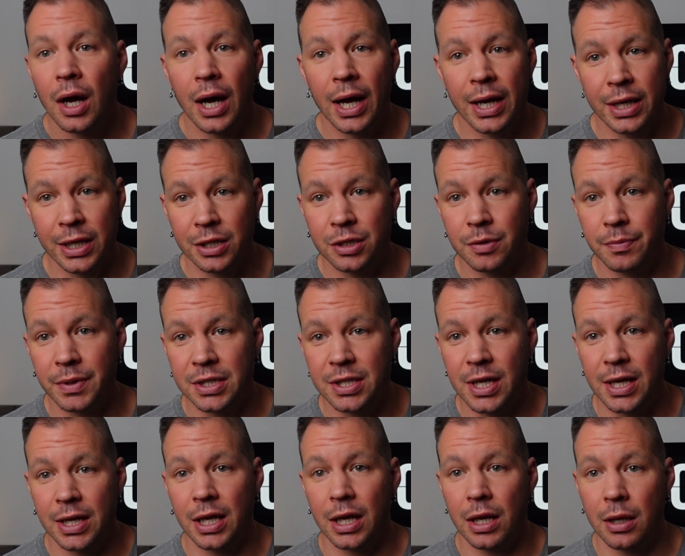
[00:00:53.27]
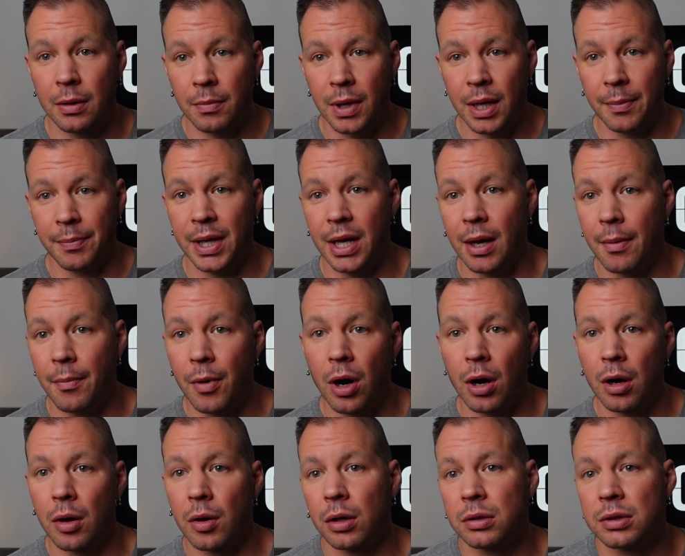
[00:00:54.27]
I need to be taking in my
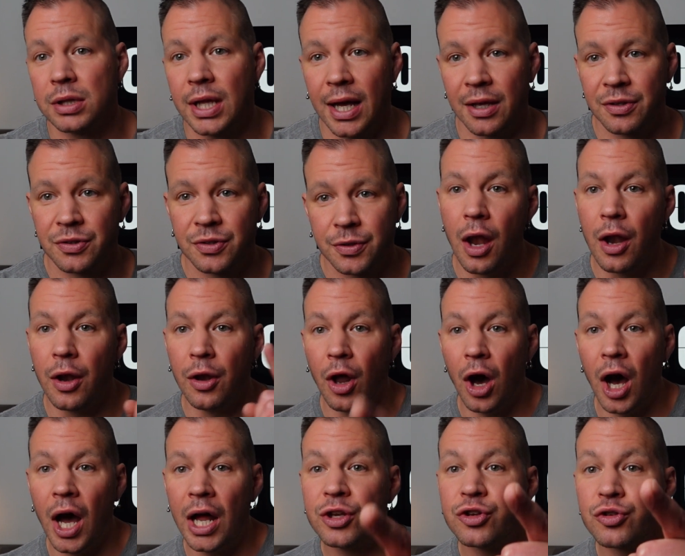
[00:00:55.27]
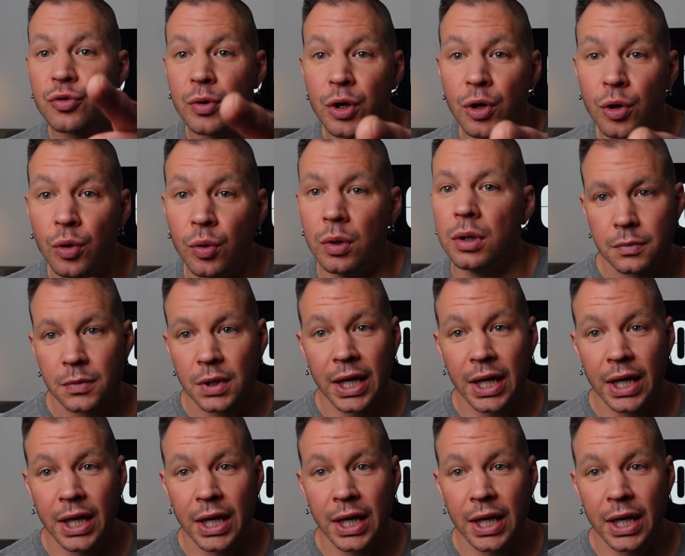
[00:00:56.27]
BMR or less. Not true.